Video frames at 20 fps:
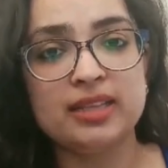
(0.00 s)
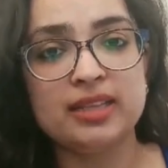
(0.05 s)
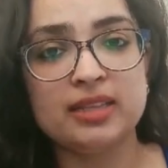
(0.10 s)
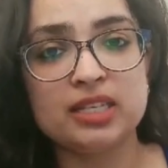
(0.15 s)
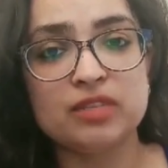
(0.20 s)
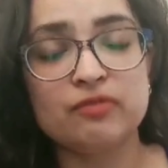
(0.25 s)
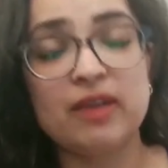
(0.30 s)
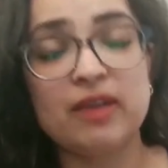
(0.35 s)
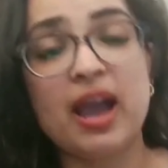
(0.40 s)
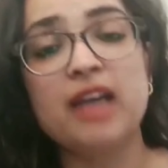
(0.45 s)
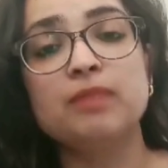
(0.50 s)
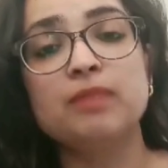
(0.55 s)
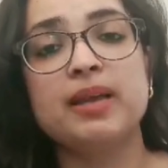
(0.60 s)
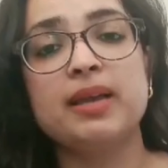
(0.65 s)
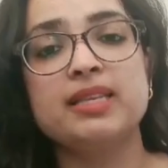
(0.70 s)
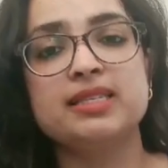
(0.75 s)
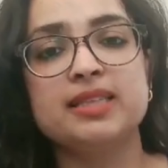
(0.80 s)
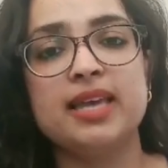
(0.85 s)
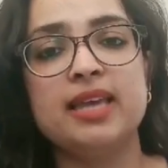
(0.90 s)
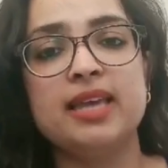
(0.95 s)
this fact by
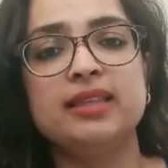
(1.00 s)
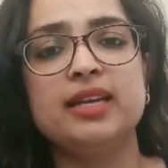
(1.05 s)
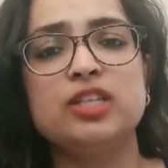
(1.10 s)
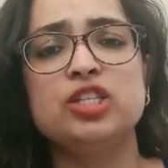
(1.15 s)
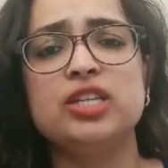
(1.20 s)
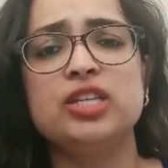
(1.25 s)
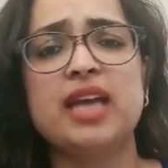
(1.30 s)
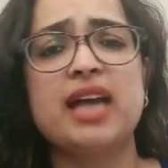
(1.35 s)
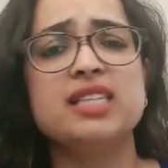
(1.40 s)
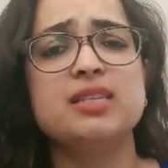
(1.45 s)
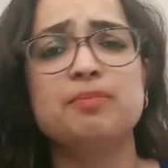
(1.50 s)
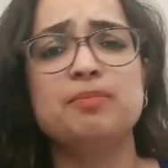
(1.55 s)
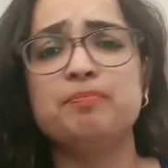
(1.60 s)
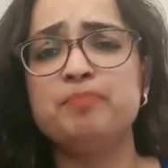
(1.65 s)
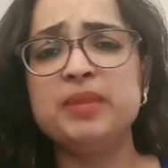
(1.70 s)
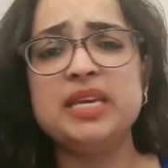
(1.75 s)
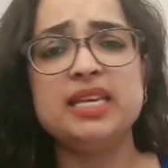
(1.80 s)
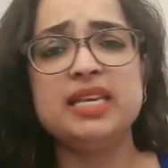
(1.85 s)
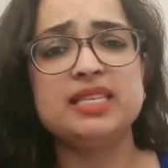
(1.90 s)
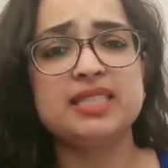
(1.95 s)
saying that she has a
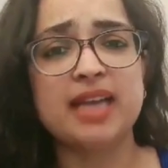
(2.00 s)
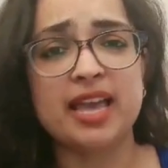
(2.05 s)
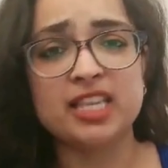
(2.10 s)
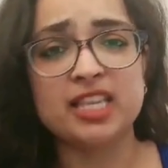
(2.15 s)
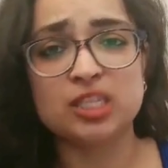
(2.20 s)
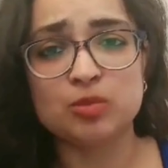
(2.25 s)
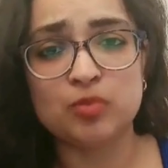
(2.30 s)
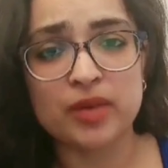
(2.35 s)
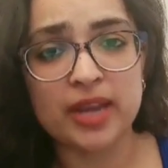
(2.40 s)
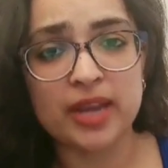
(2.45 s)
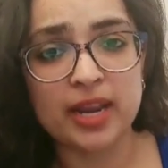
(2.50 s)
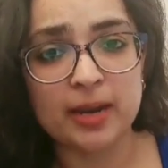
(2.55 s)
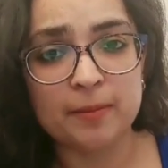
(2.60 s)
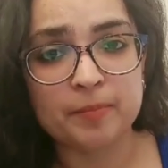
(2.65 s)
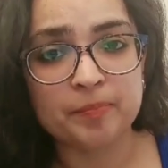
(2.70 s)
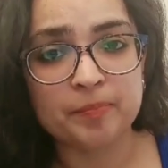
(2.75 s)
pea-sized brain.